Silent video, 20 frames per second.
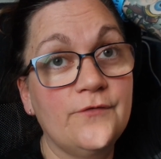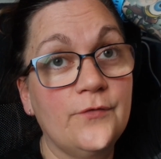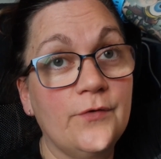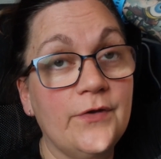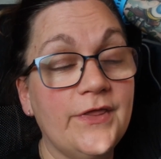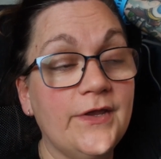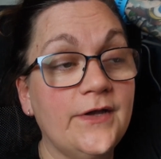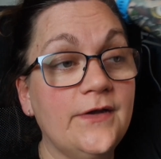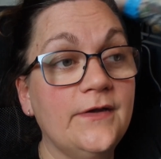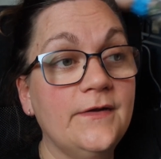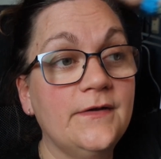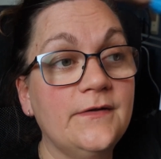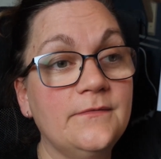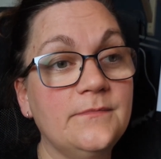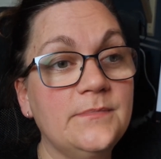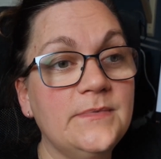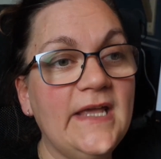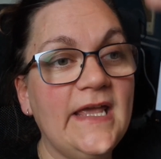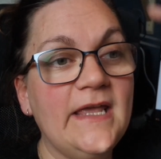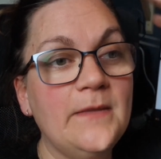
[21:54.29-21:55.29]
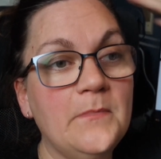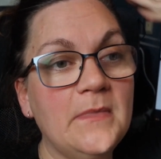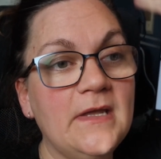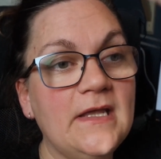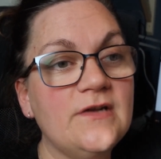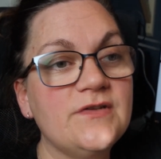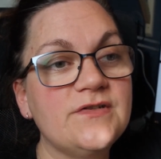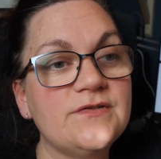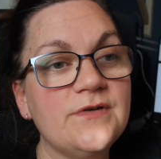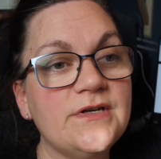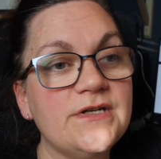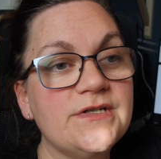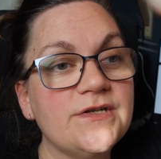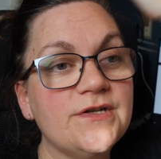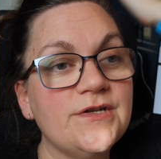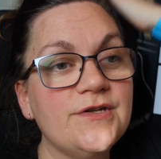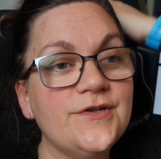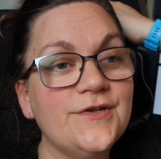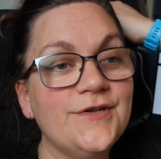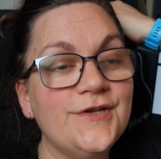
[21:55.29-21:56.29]
for the game
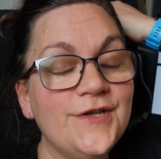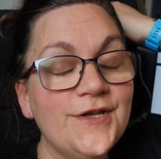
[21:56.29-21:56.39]
illustration.